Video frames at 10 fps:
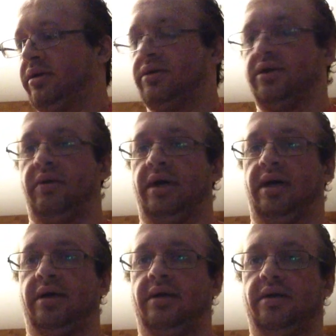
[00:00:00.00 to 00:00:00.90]

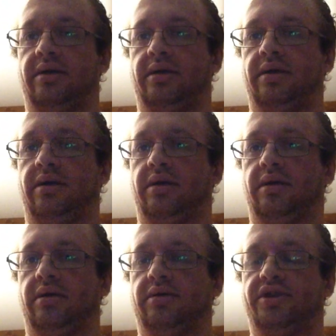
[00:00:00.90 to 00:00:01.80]
So
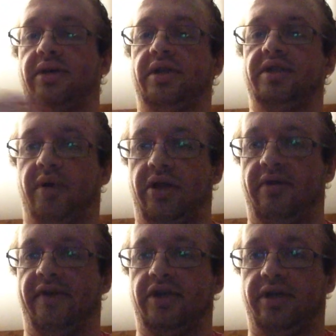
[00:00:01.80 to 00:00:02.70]
Sheldon's mother
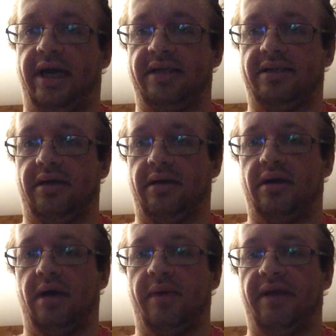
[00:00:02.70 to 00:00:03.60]
eventually has to
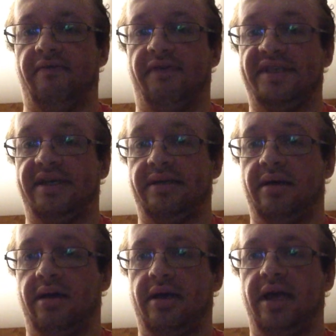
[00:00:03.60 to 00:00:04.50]
come and visit
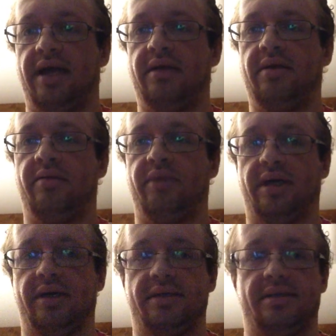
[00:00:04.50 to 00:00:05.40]
again,
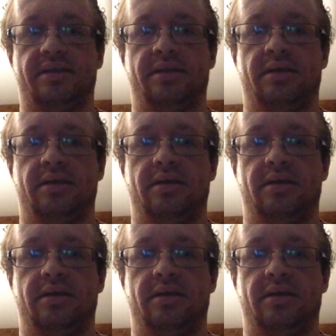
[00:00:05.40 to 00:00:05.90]
because